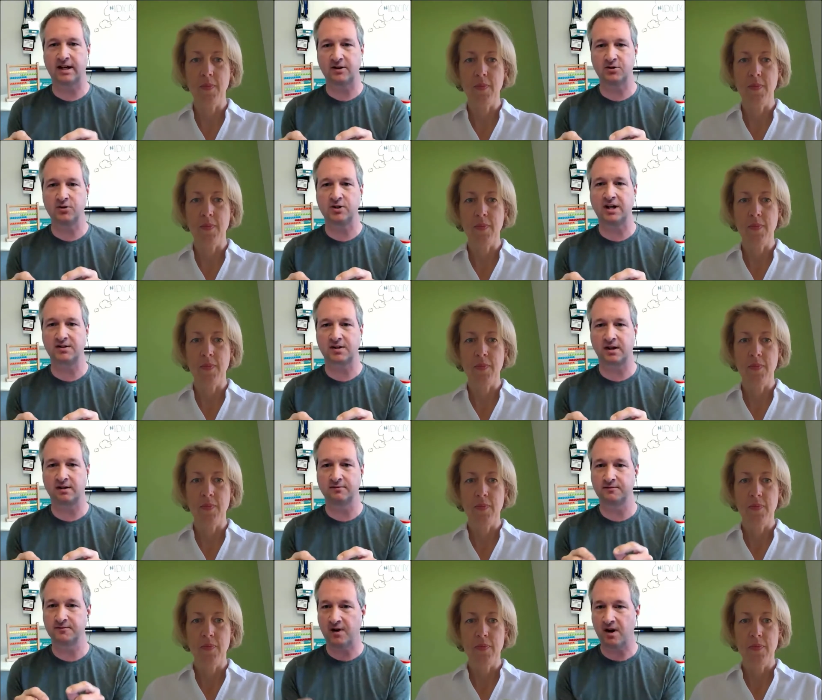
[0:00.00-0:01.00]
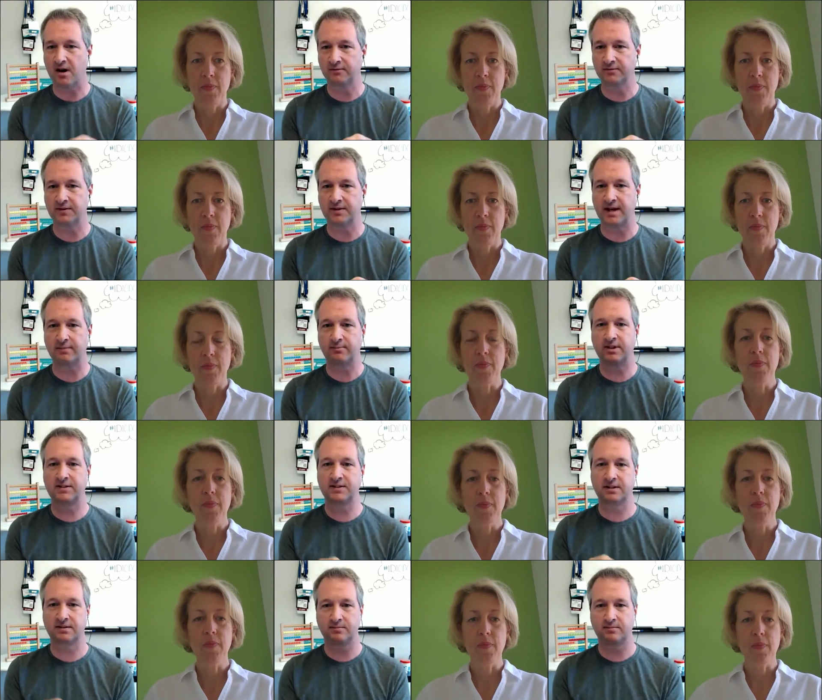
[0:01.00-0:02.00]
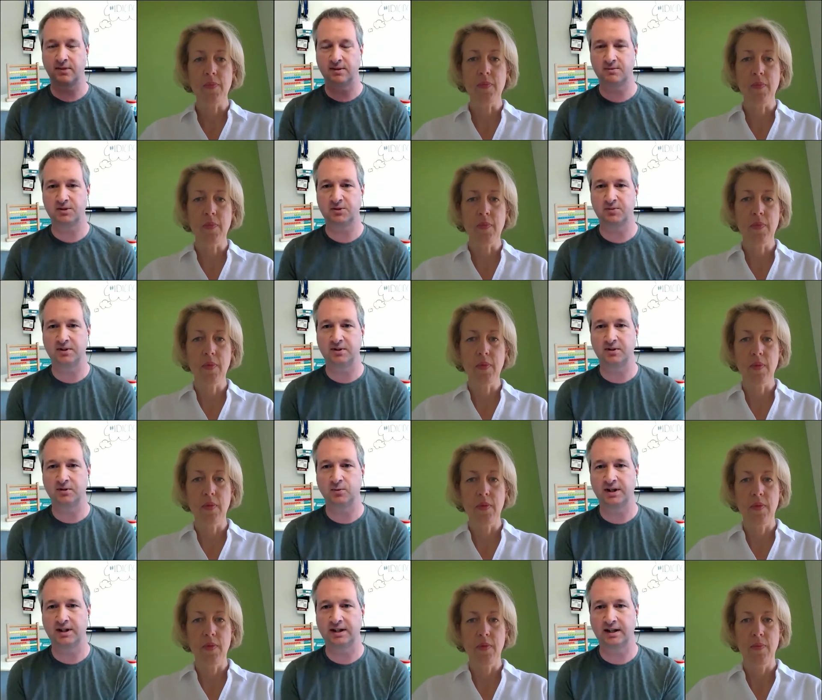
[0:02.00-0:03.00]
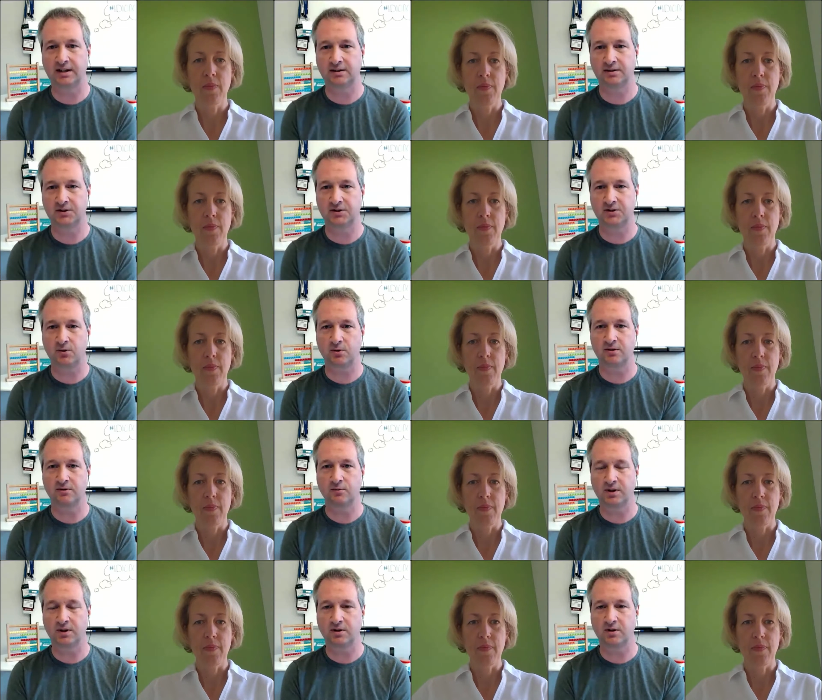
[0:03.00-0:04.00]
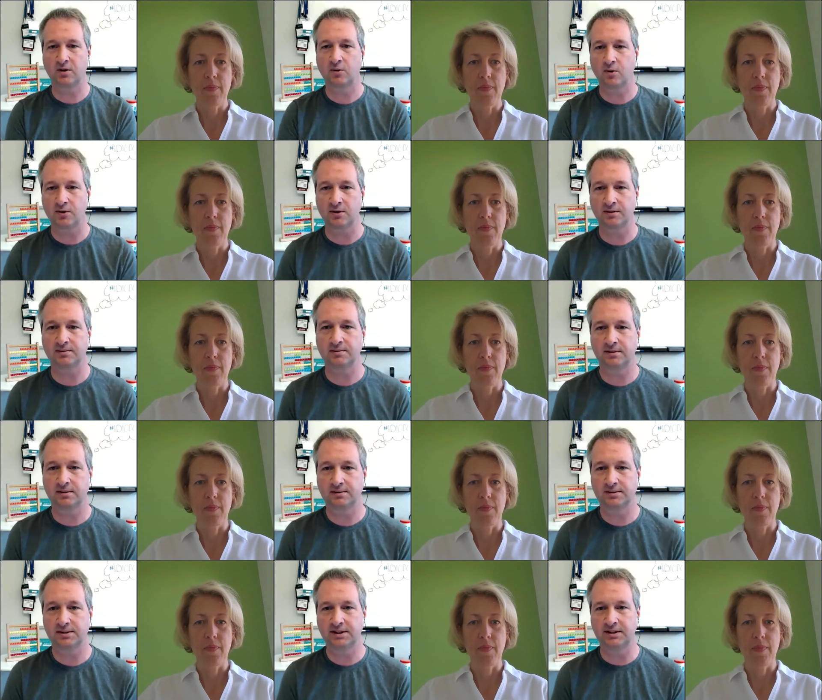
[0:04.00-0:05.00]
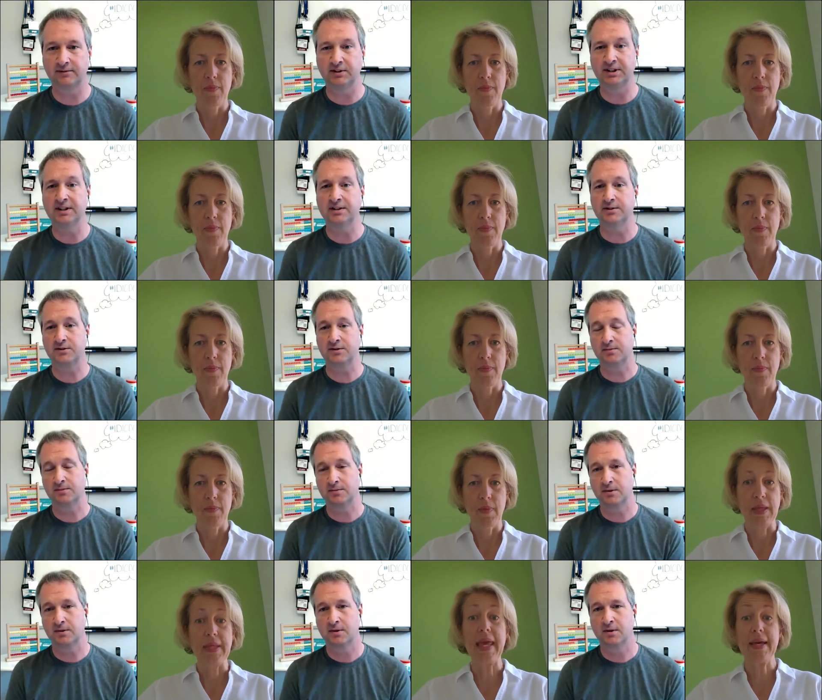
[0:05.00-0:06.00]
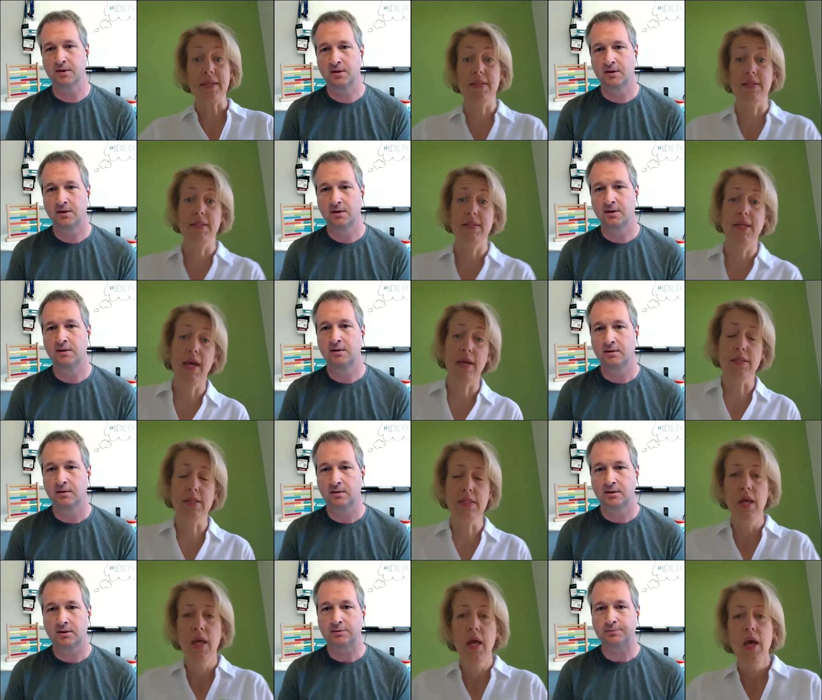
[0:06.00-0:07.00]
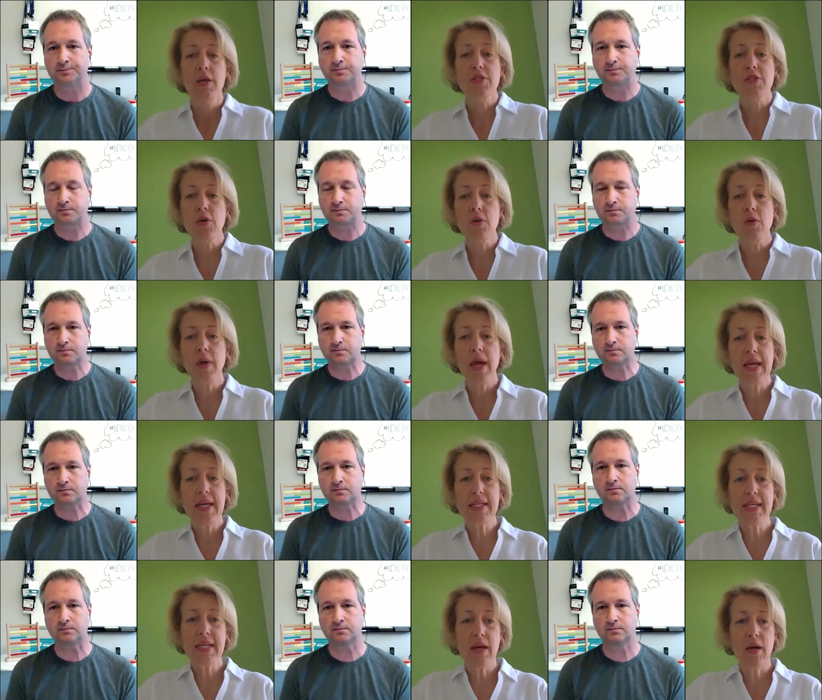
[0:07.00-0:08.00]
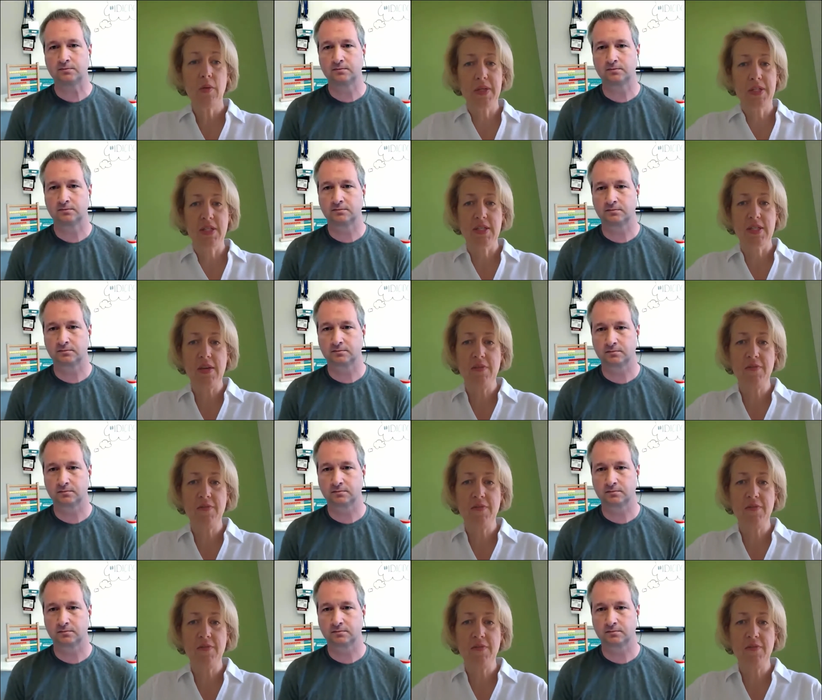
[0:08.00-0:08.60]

Speaker 1: how you guys got involved in that, because that might just be a good way to get into the story of what a cohort even is.
Speaker 2: Yes, yes. So A D L, which is the